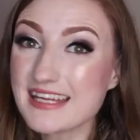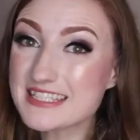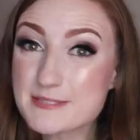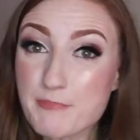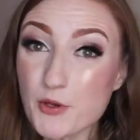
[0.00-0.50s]

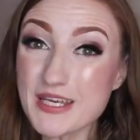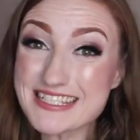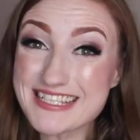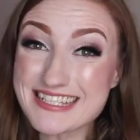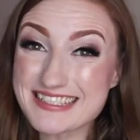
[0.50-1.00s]
It's
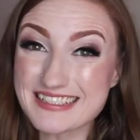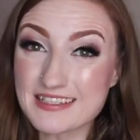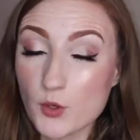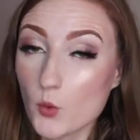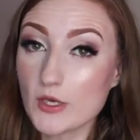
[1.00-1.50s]
spooky
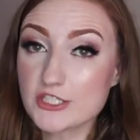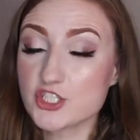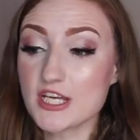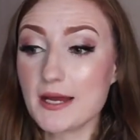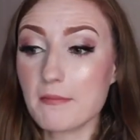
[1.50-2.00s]
season,
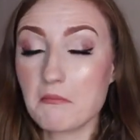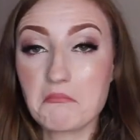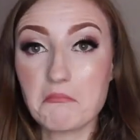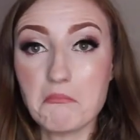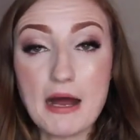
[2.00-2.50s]
which
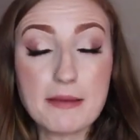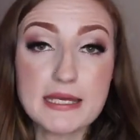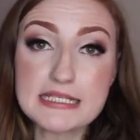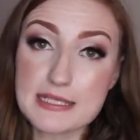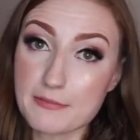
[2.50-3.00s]
might
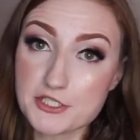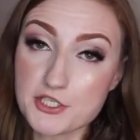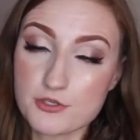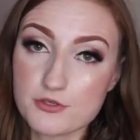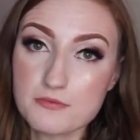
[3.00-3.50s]
mean something
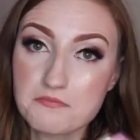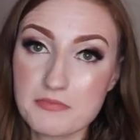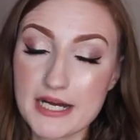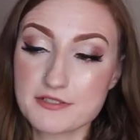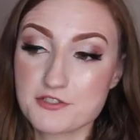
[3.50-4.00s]
to you,
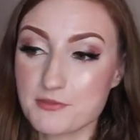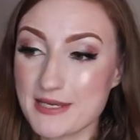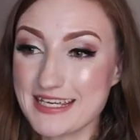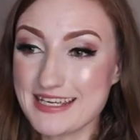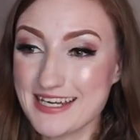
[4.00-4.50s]
but to
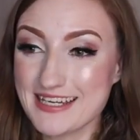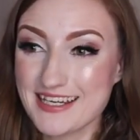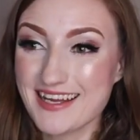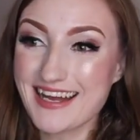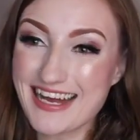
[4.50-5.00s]
me,
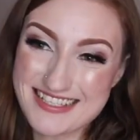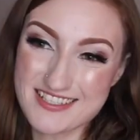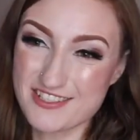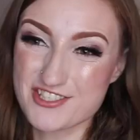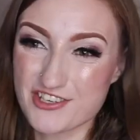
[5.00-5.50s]

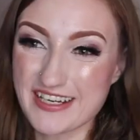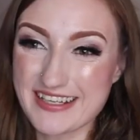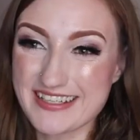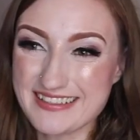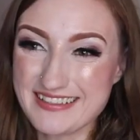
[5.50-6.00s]
as an
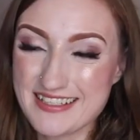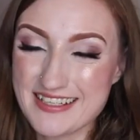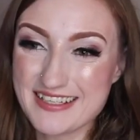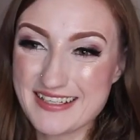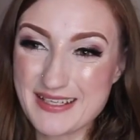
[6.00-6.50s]
Australian,
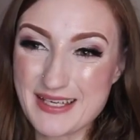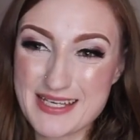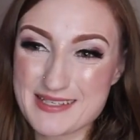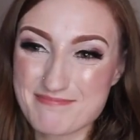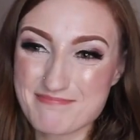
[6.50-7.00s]

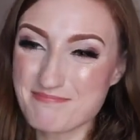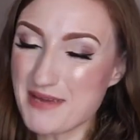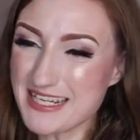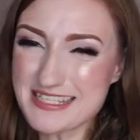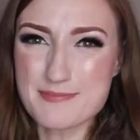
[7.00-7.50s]
it
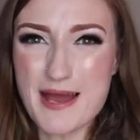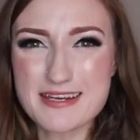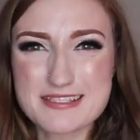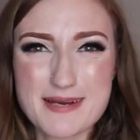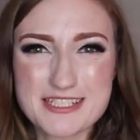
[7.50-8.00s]
means
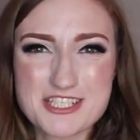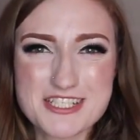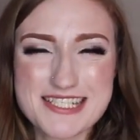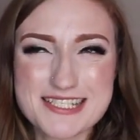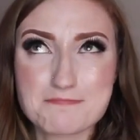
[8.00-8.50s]
about as much
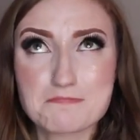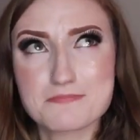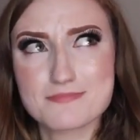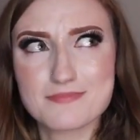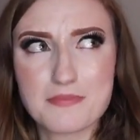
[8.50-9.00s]
as
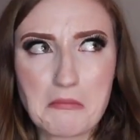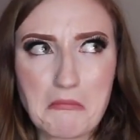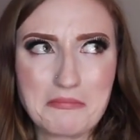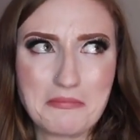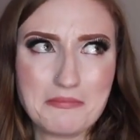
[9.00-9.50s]

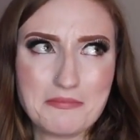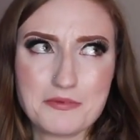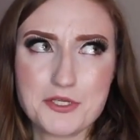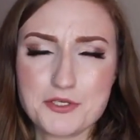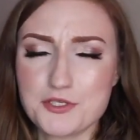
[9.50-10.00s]

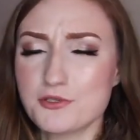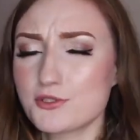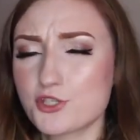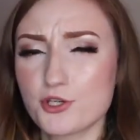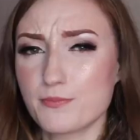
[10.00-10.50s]
the
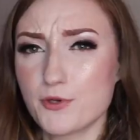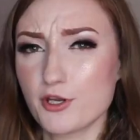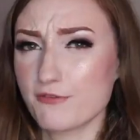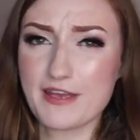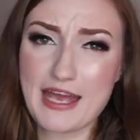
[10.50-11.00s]
YouTube
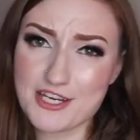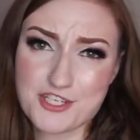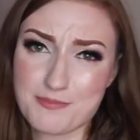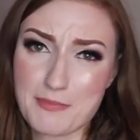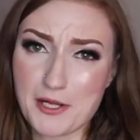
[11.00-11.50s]

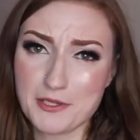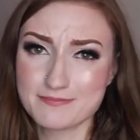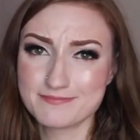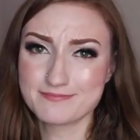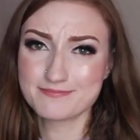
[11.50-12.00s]
notification
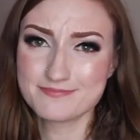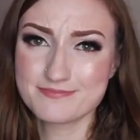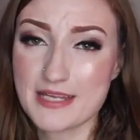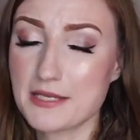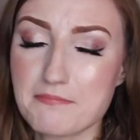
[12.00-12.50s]
bell.
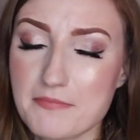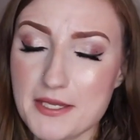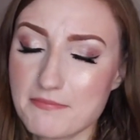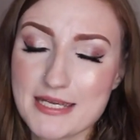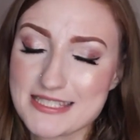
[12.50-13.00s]

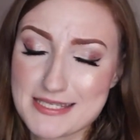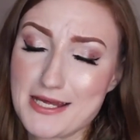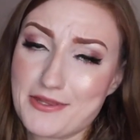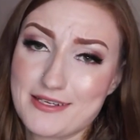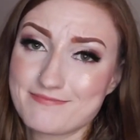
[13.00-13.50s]
It means
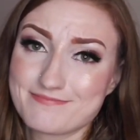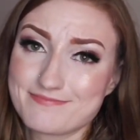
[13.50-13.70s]
nothing.